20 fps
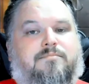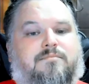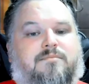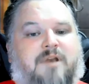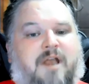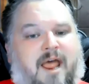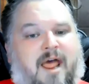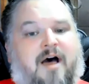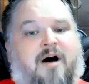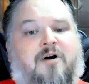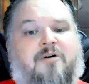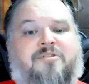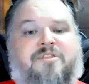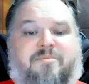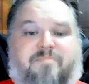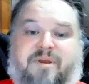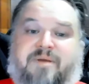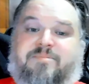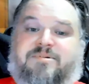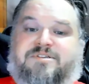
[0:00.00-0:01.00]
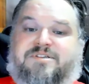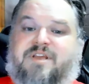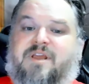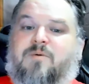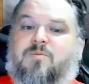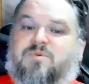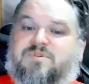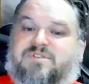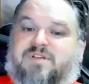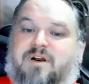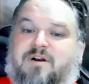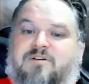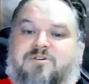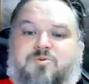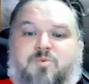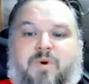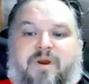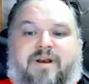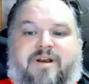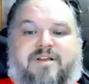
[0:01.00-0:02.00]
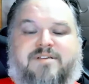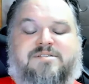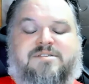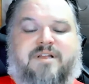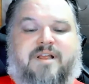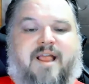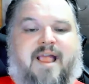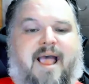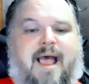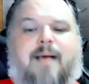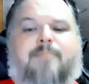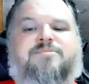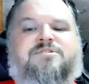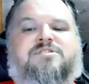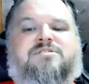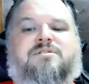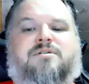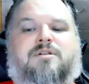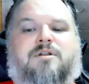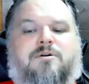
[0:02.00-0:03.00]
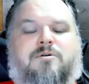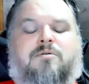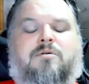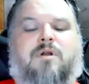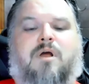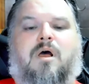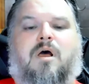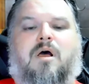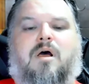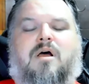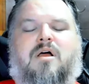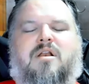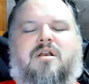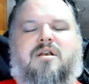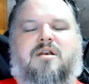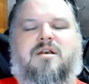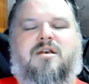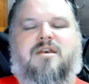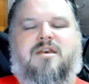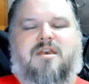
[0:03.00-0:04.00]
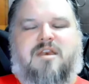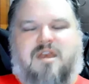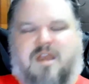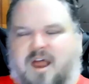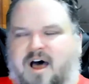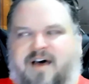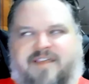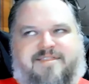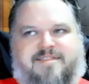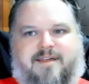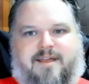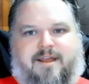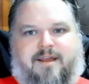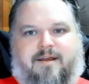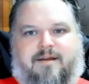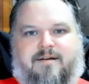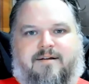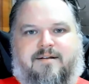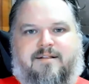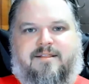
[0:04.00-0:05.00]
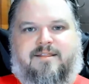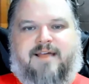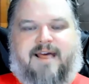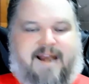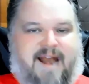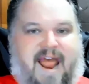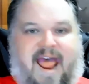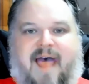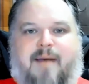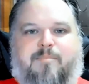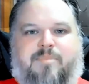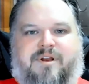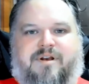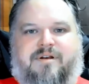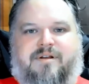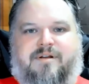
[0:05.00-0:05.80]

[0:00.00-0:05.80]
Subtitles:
now the BBC was there to witness the absolute nothing that happened.